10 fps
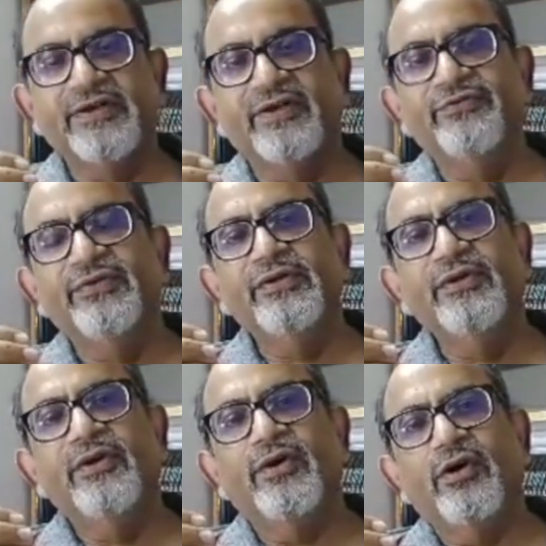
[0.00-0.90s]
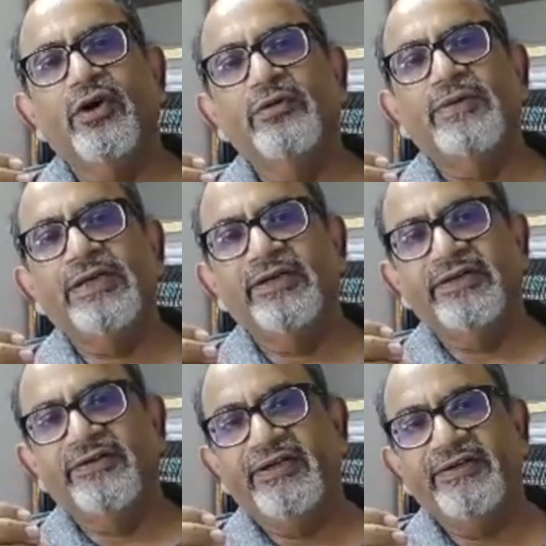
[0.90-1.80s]
of all bladder
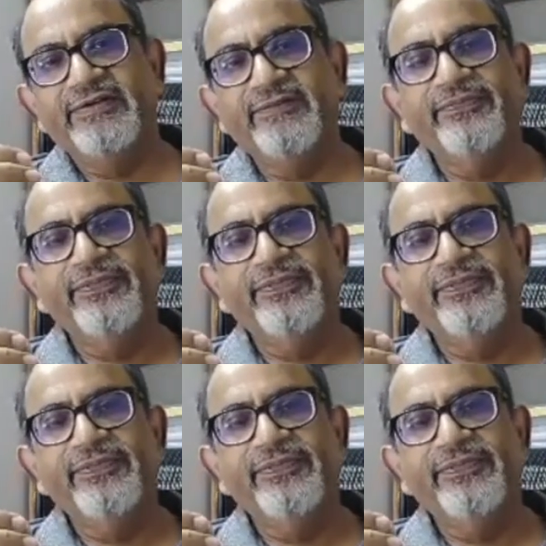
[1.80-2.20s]
injuries